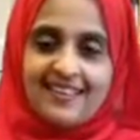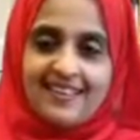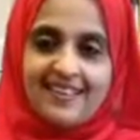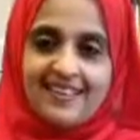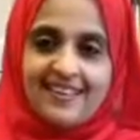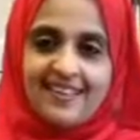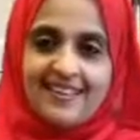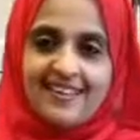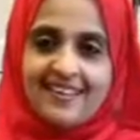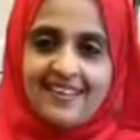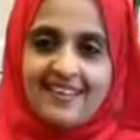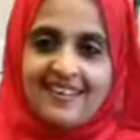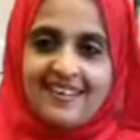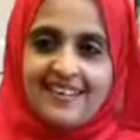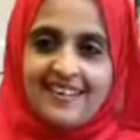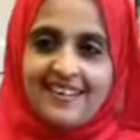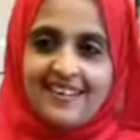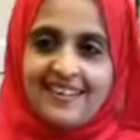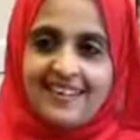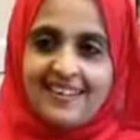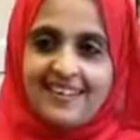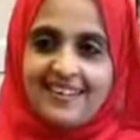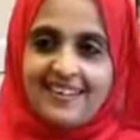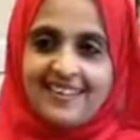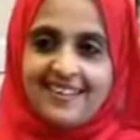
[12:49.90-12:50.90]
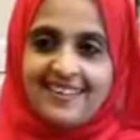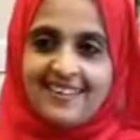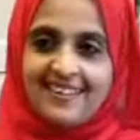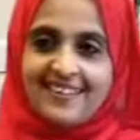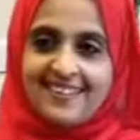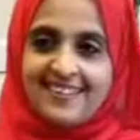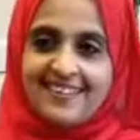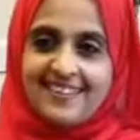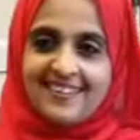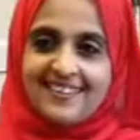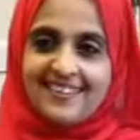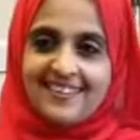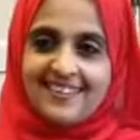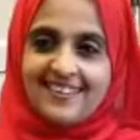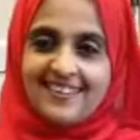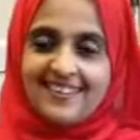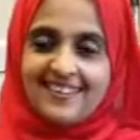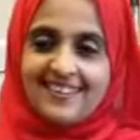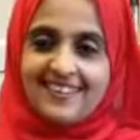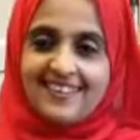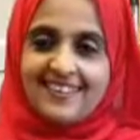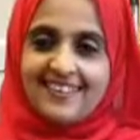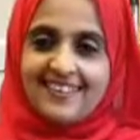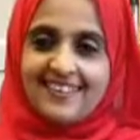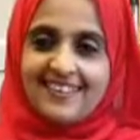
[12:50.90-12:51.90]

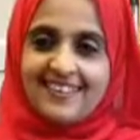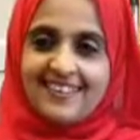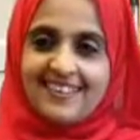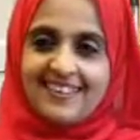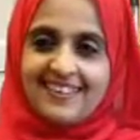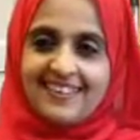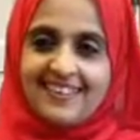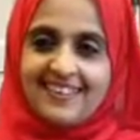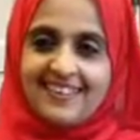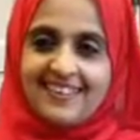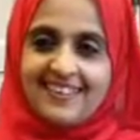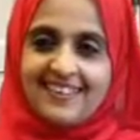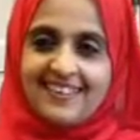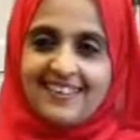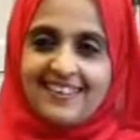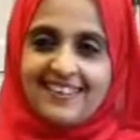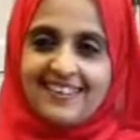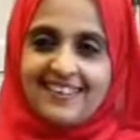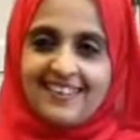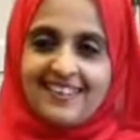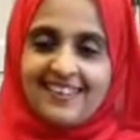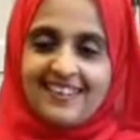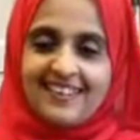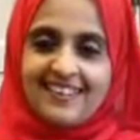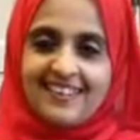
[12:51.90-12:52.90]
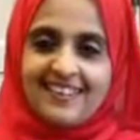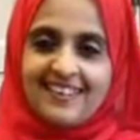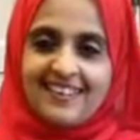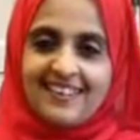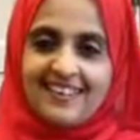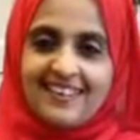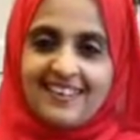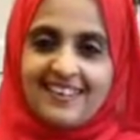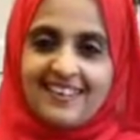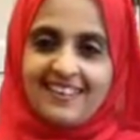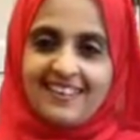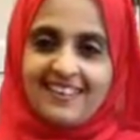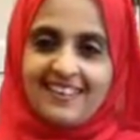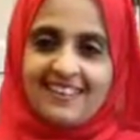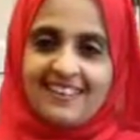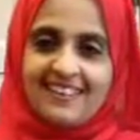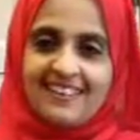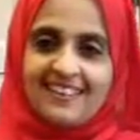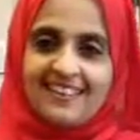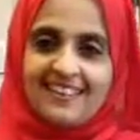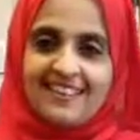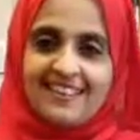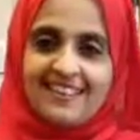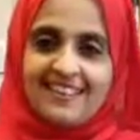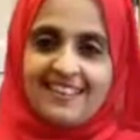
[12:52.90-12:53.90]

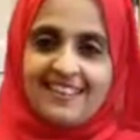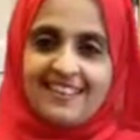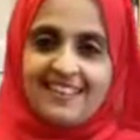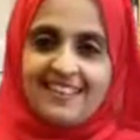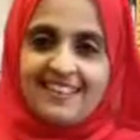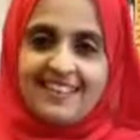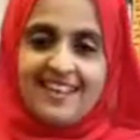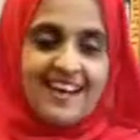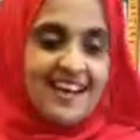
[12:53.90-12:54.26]
This person isn't speaking.